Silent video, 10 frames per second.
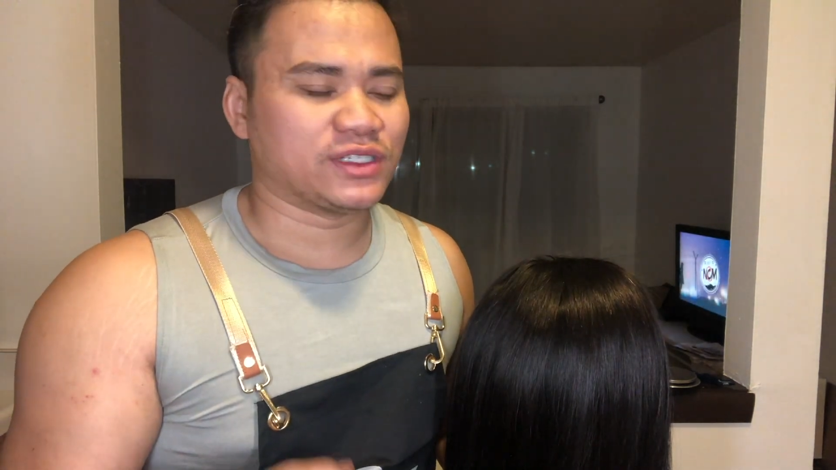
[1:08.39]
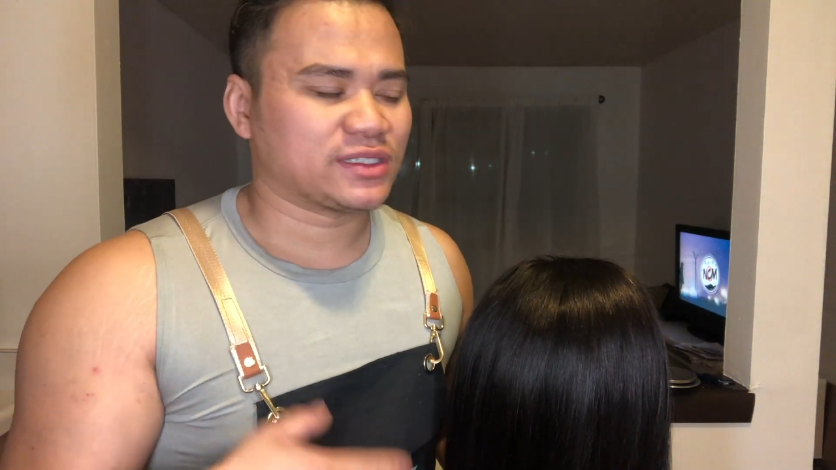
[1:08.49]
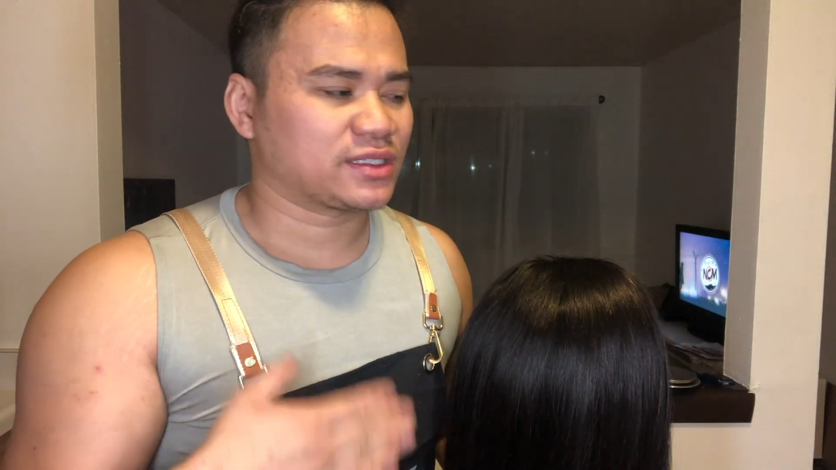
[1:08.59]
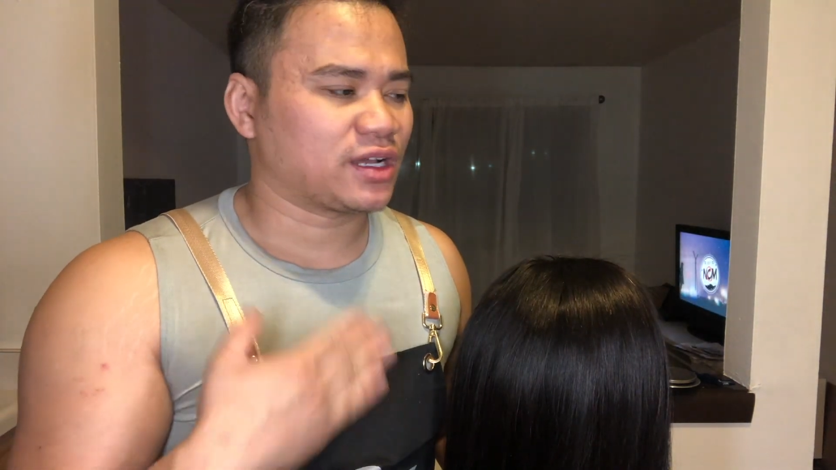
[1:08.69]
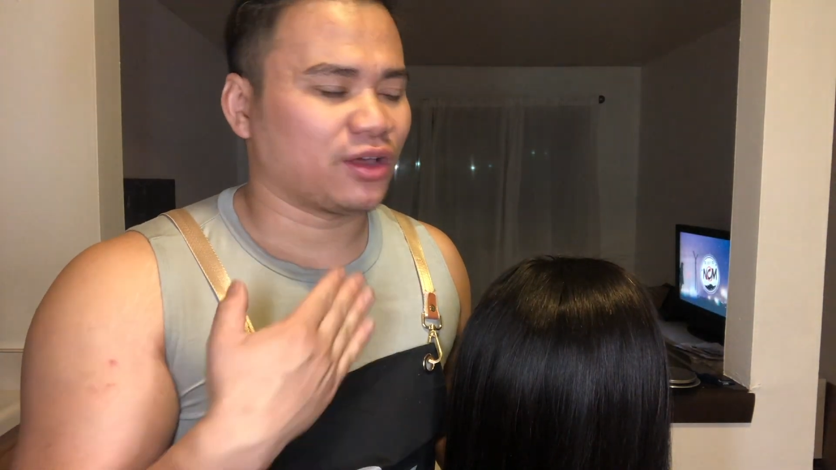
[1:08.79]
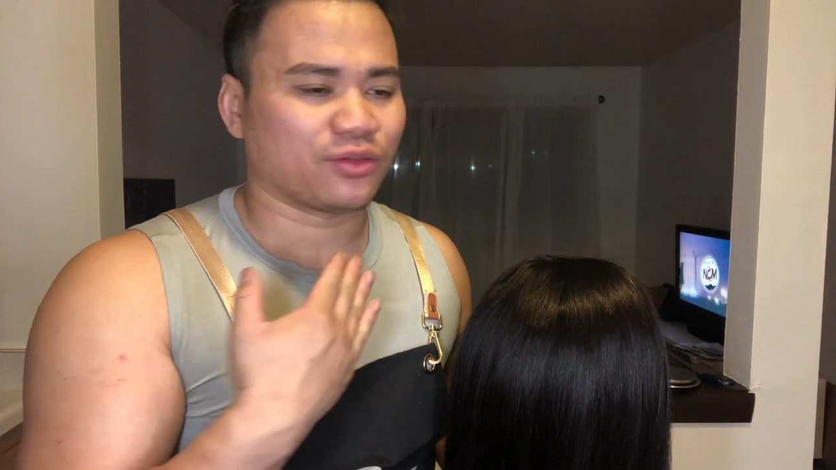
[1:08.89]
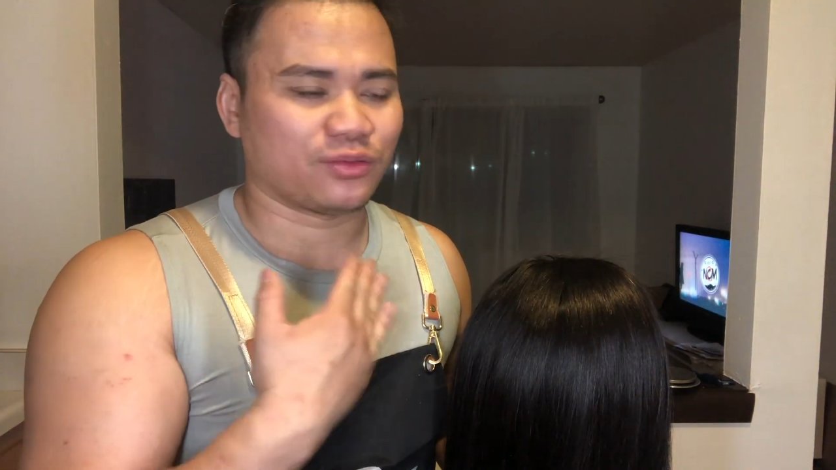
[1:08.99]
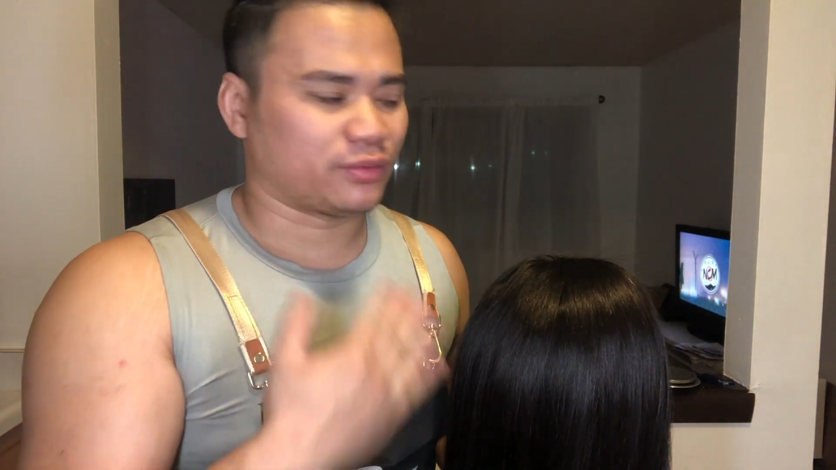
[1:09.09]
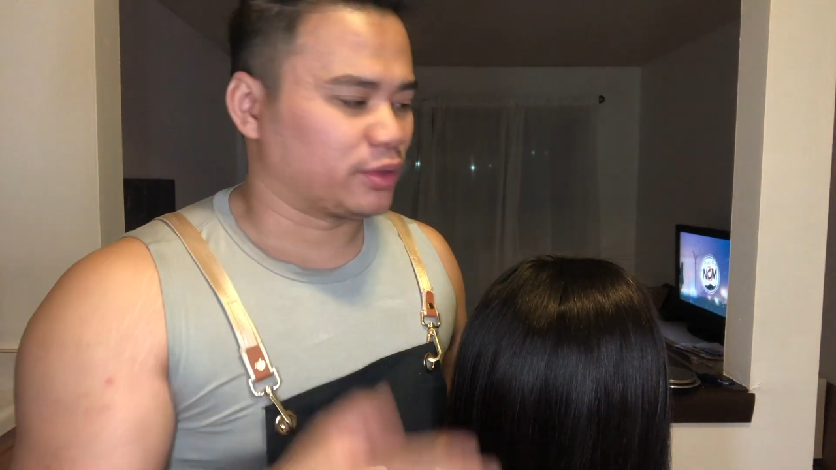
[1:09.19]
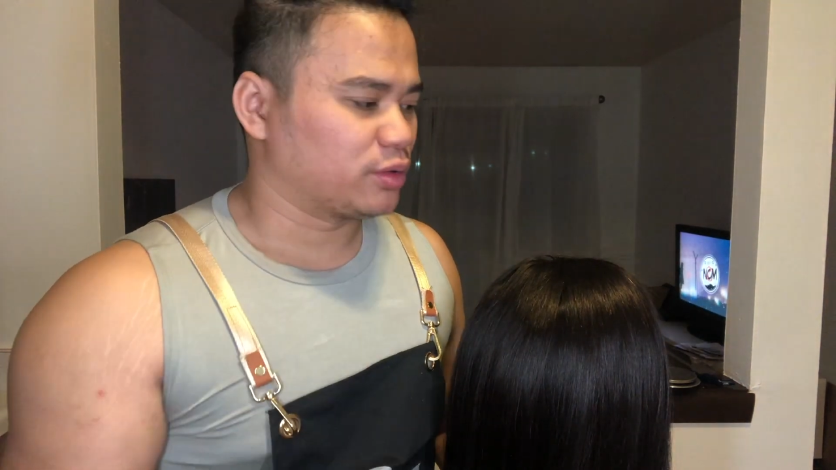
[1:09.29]
just cut
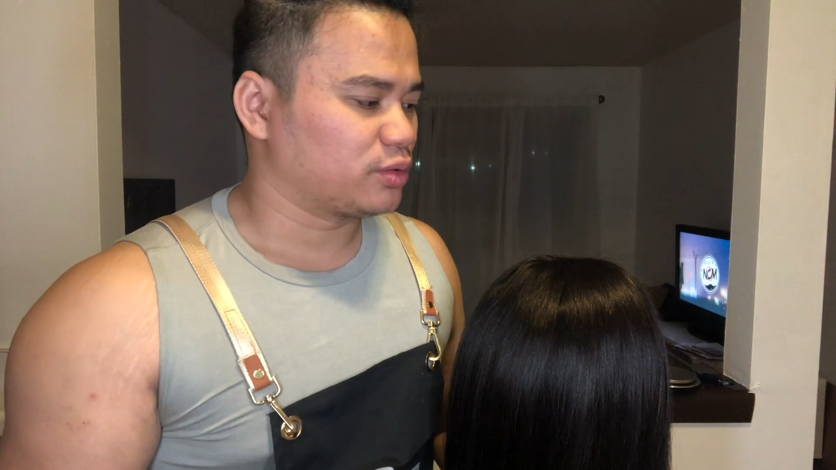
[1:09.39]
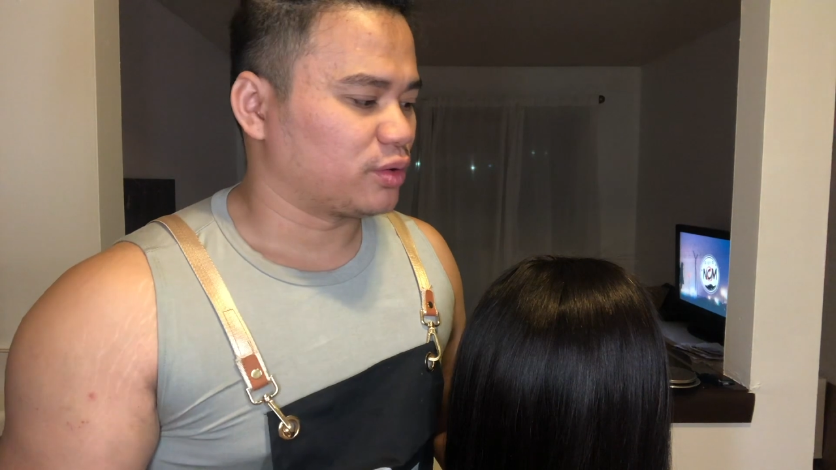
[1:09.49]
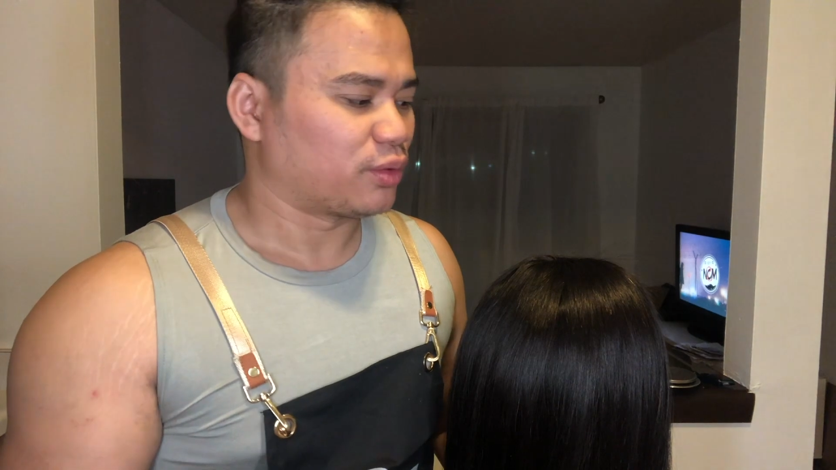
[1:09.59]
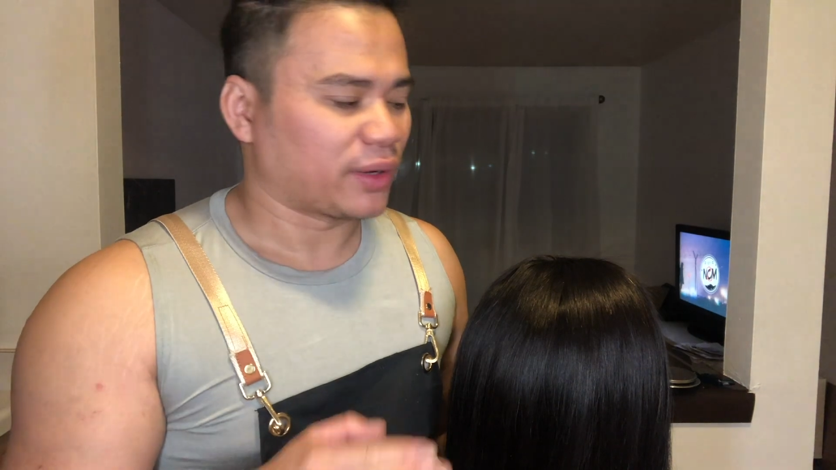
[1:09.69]
through